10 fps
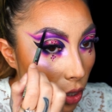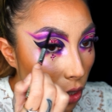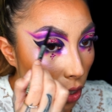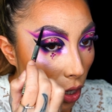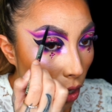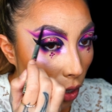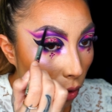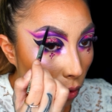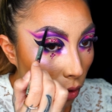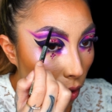
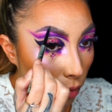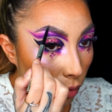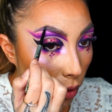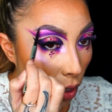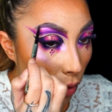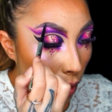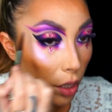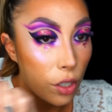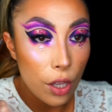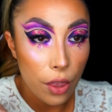So I'm going
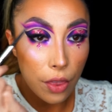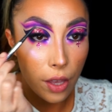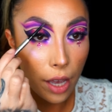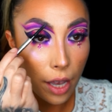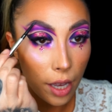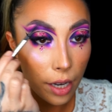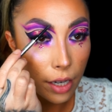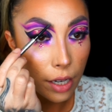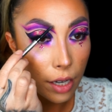to then